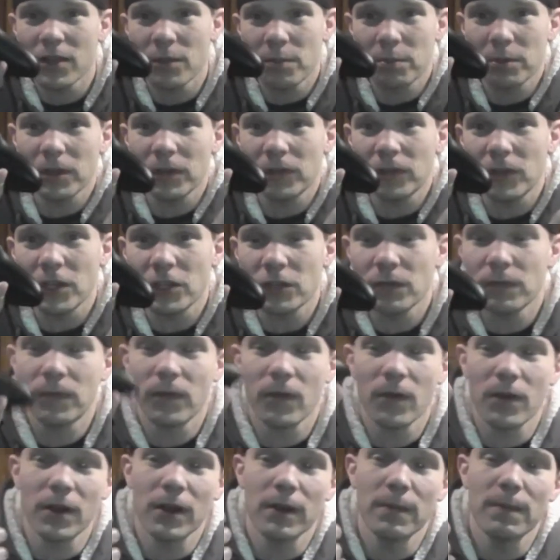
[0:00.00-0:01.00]
on the PlayStation
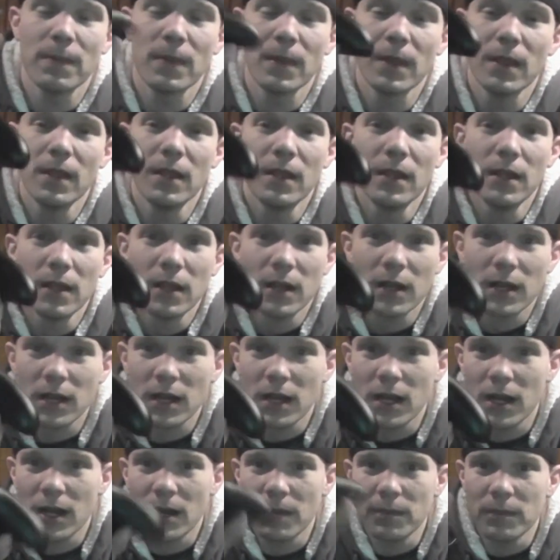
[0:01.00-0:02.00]
4,
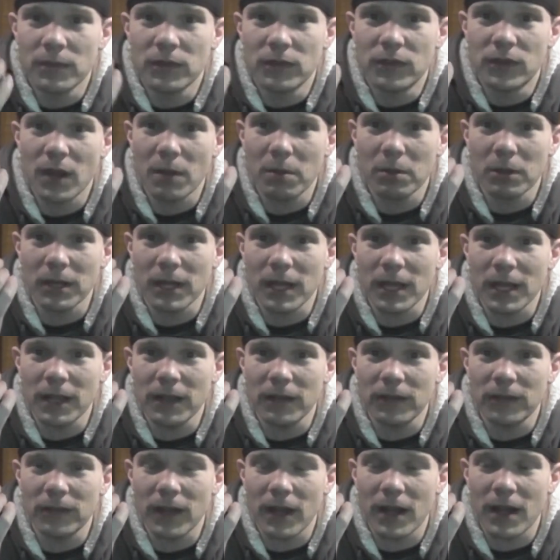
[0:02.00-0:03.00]
double
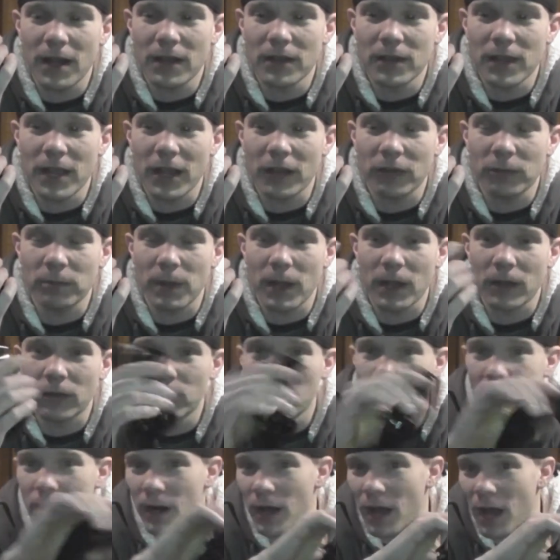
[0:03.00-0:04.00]
A's on the
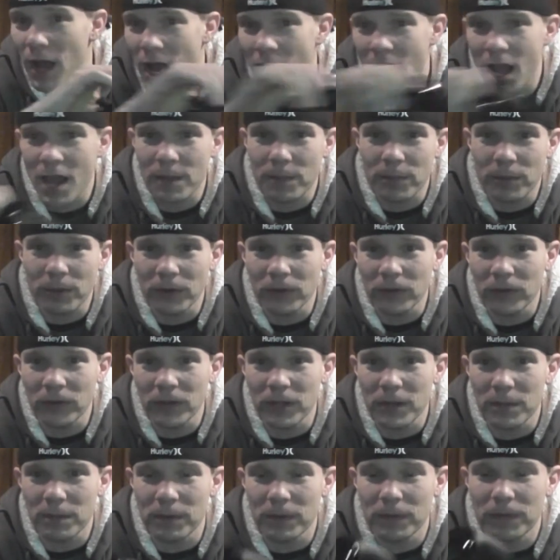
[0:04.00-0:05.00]
Xbox One. I
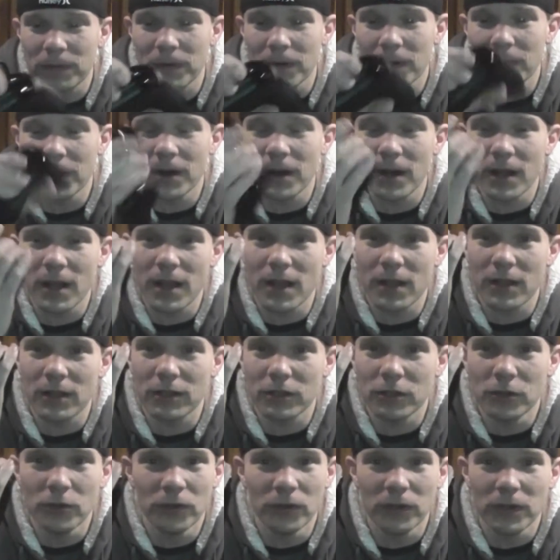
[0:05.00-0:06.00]
personally prefer
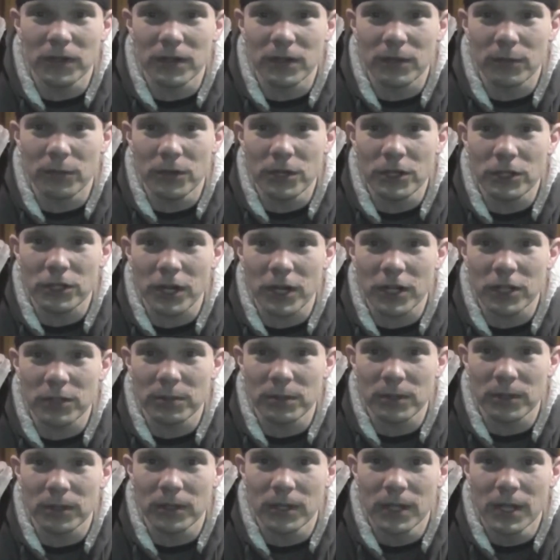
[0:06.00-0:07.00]
using
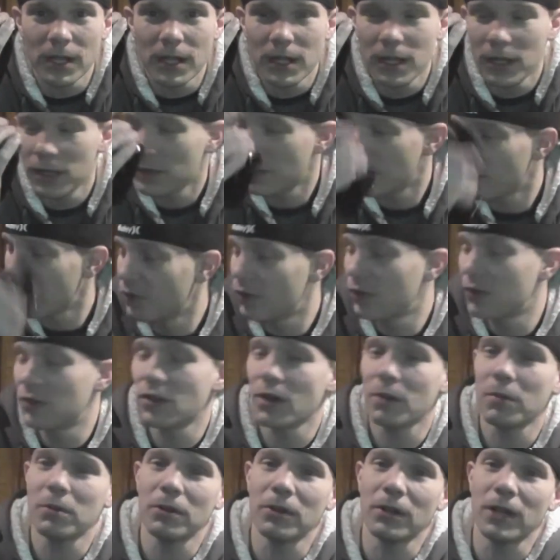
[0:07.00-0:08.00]
rechargeable
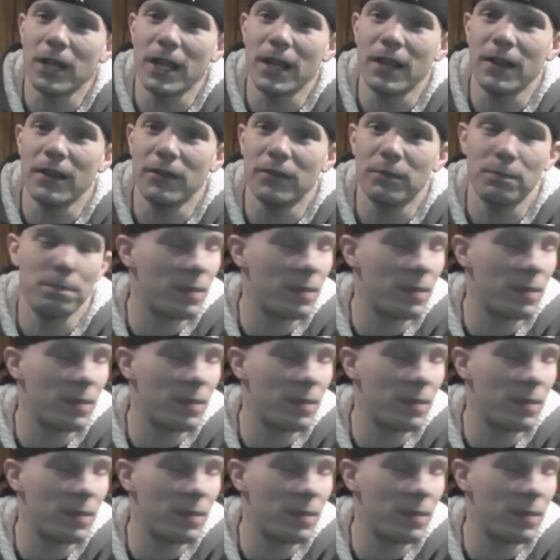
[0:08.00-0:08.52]
double A's